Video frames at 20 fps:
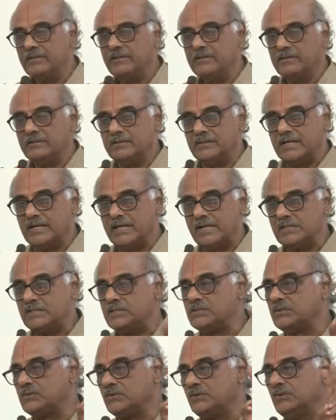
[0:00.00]
There are
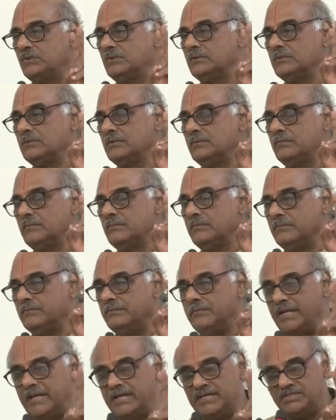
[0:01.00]
two
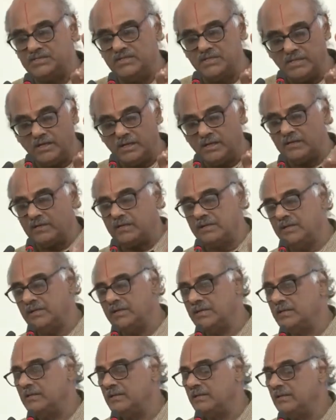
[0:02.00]
major
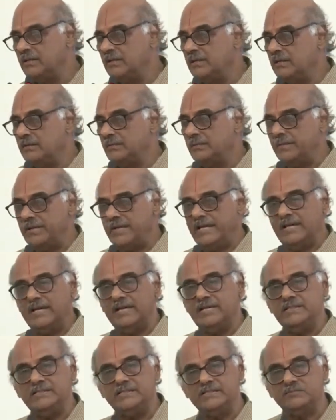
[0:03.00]

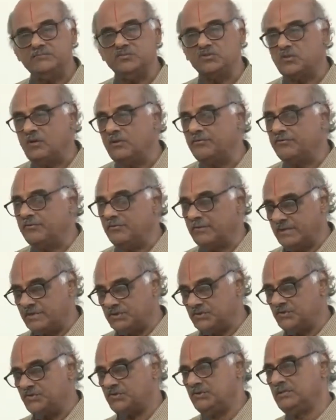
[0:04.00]
plagiarism
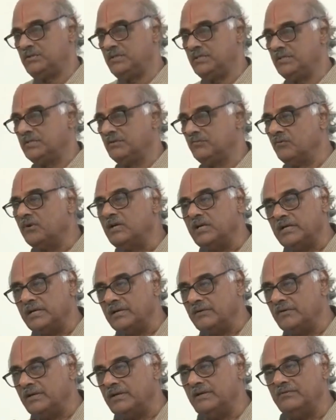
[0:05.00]
softwares in the world
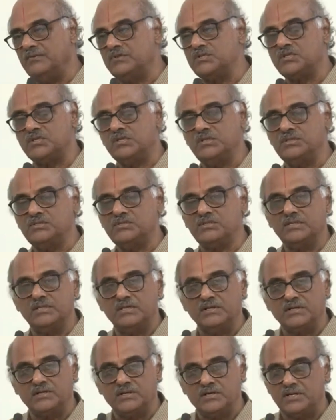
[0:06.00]
level which is
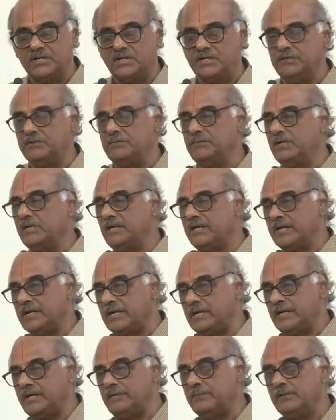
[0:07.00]
credible and
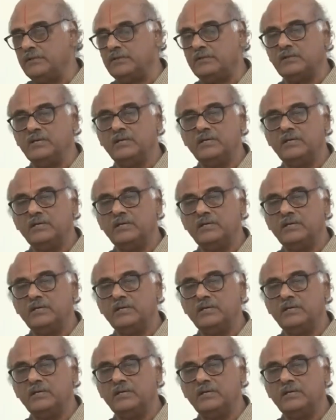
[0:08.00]
reliable.